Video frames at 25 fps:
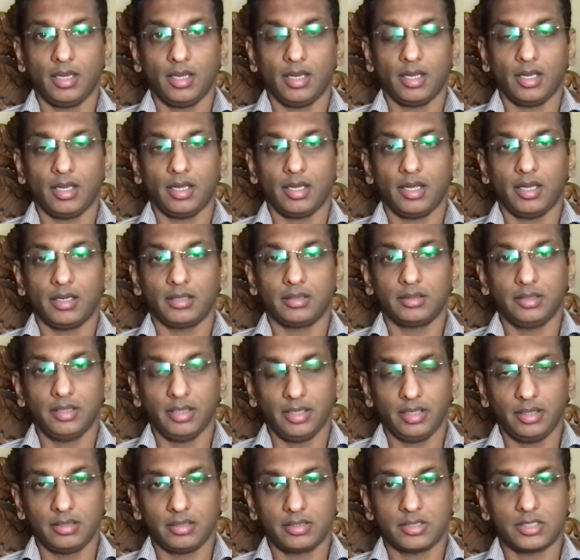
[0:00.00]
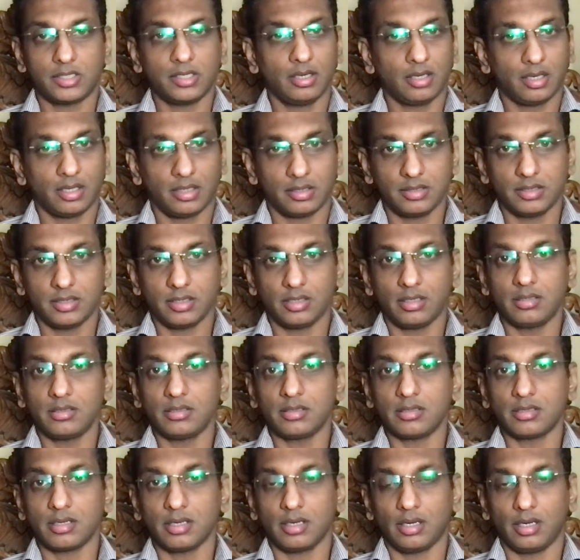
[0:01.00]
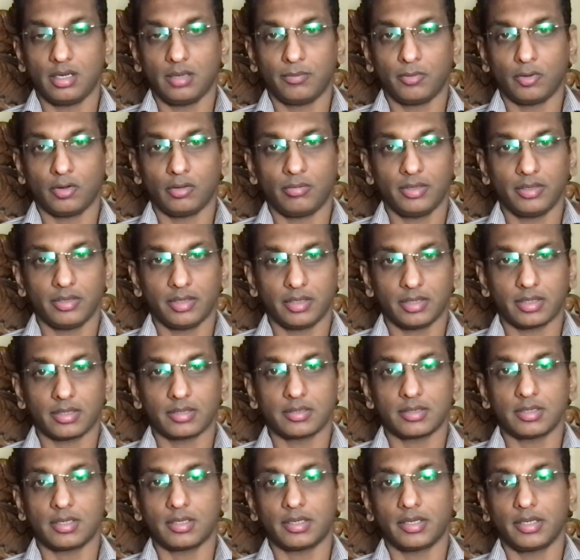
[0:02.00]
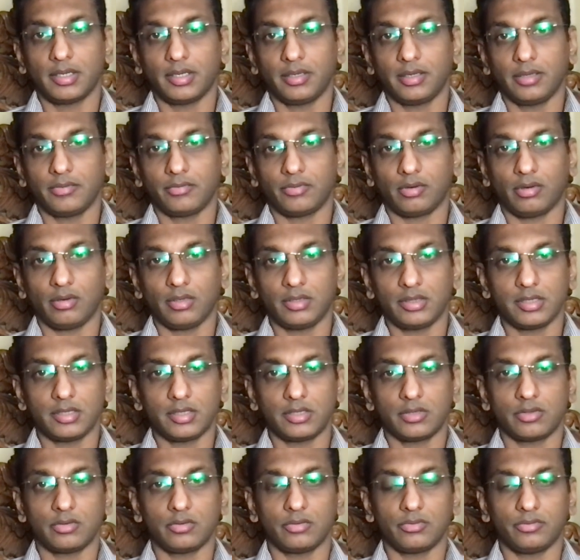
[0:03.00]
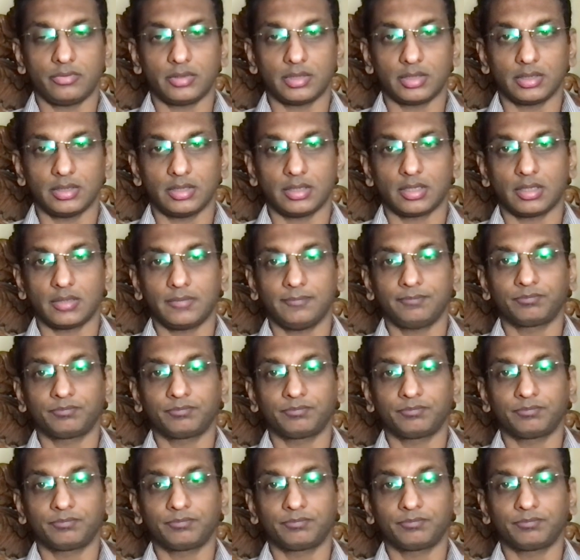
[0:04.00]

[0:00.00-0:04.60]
And then still concerns, probably you can consult a nephrologist to further